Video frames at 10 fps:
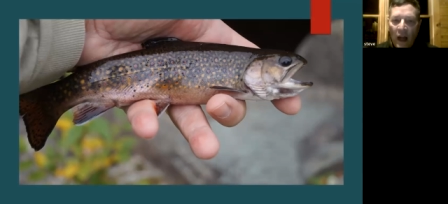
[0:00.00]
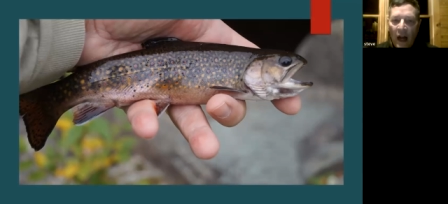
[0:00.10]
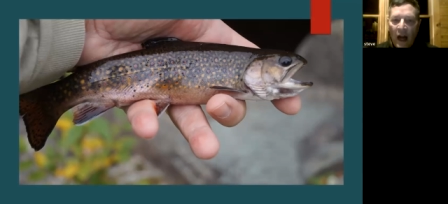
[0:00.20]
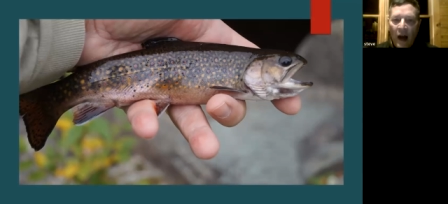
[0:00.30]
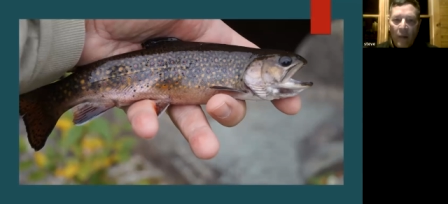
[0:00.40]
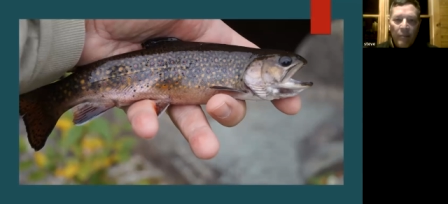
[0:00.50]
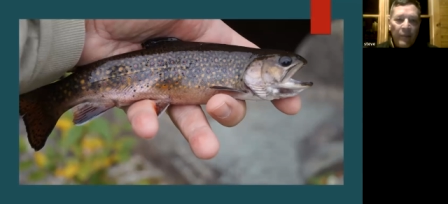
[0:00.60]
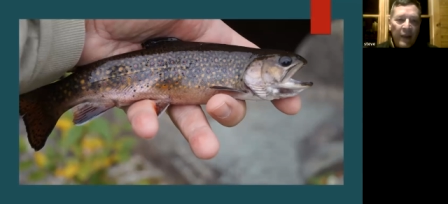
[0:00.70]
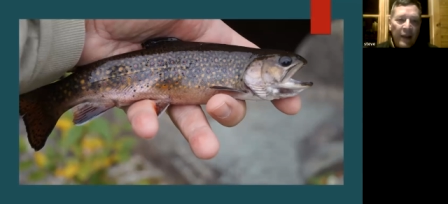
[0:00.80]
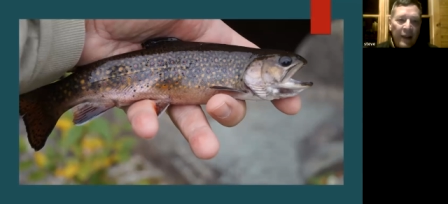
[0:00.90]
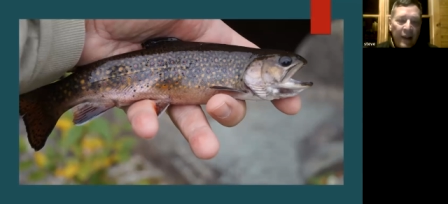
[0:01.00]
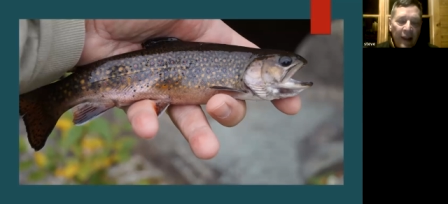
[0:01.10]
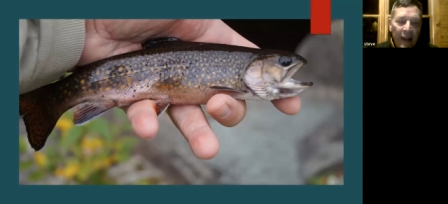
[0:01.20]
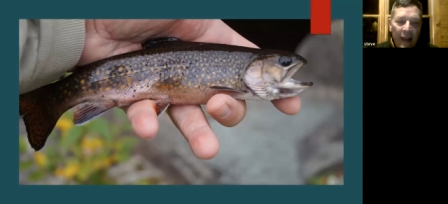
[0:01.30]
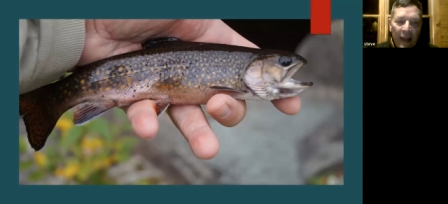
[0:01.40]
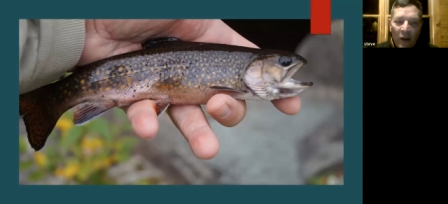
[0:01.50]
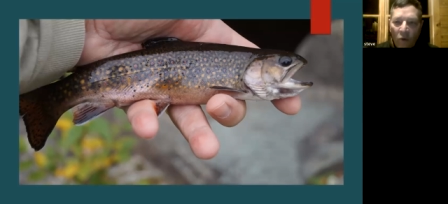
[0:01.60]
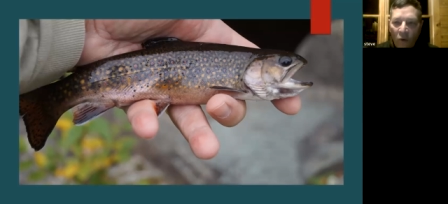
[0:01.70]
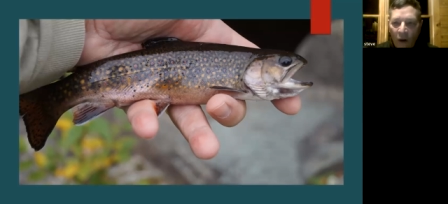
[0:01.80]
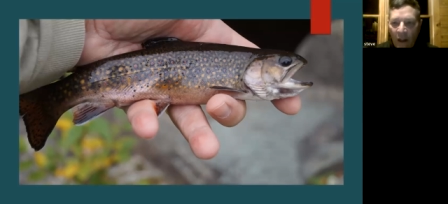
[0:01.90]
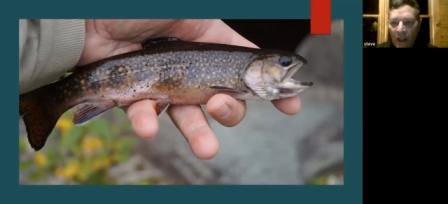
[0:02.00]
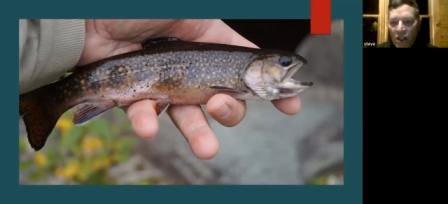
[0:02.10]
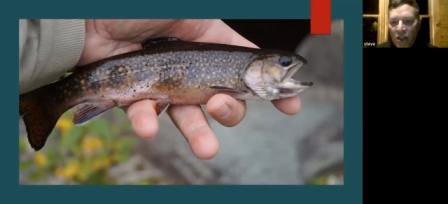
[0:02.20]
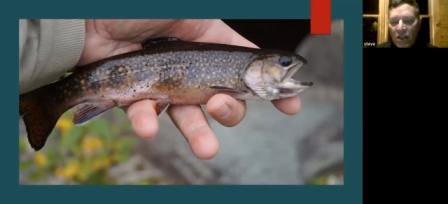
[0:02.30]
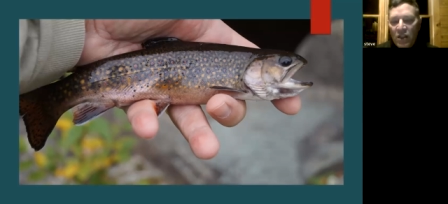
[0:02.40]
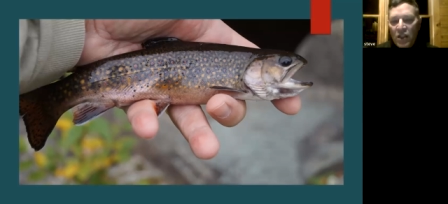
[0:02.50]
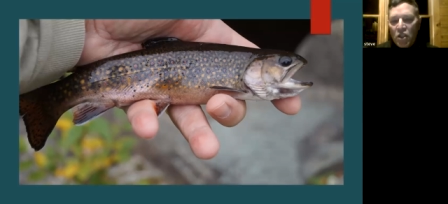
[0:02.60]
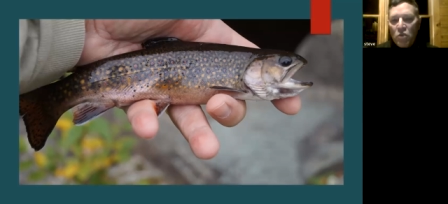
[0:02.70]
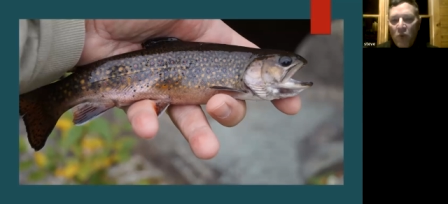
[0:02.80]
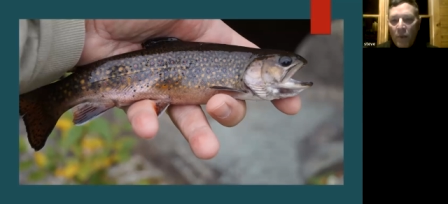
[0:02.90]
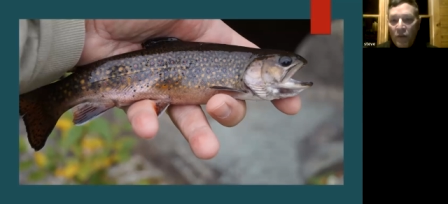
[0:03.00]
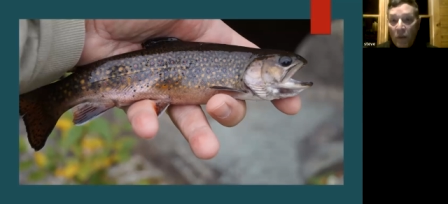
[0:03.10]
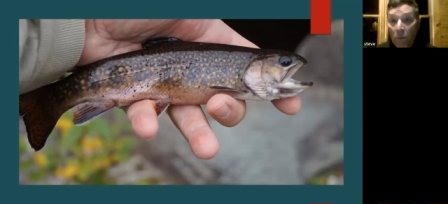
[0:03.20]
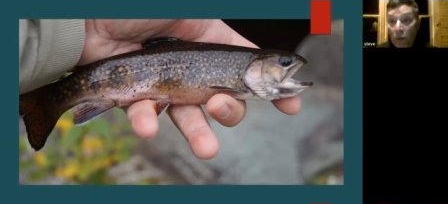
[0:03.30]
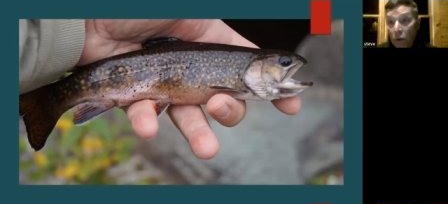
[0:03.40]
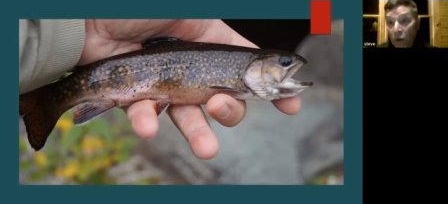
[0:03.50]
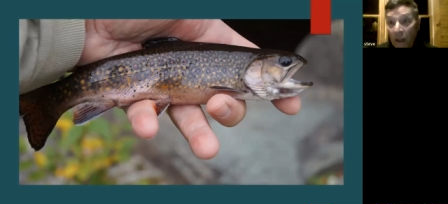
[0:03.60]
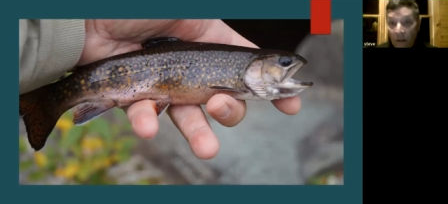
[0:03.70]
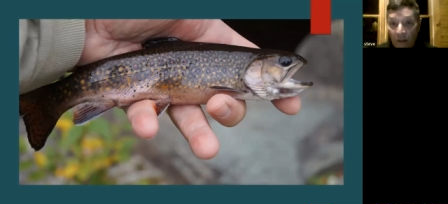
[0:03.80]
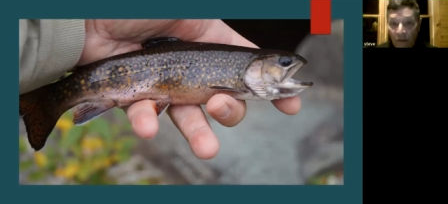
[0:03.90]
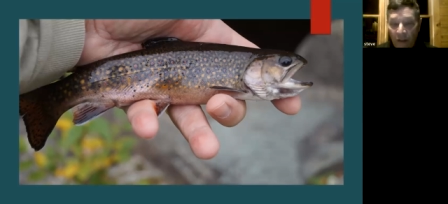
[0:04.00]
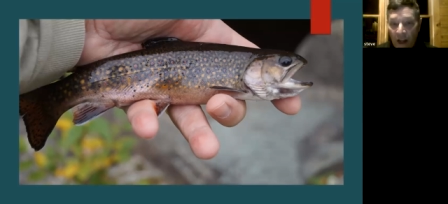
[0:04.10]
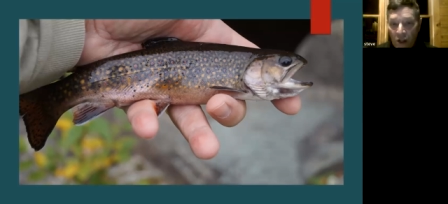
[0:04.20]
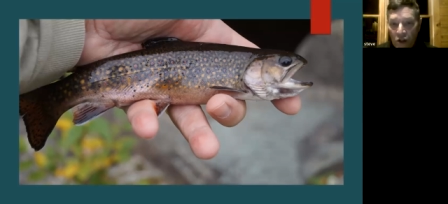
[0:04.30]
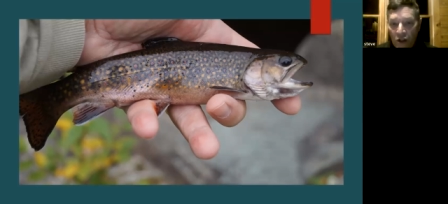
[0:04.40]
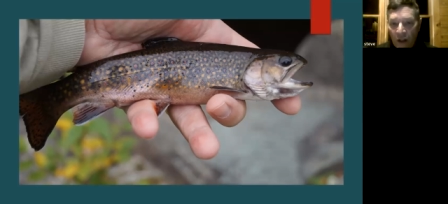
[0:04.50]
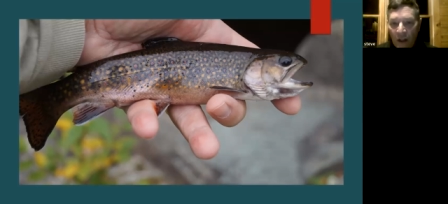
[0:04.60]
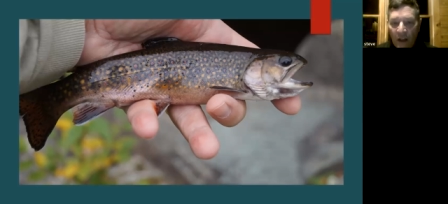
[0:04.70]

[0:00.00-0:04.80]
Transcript: Um, it really just disrupts the beauty of the fish.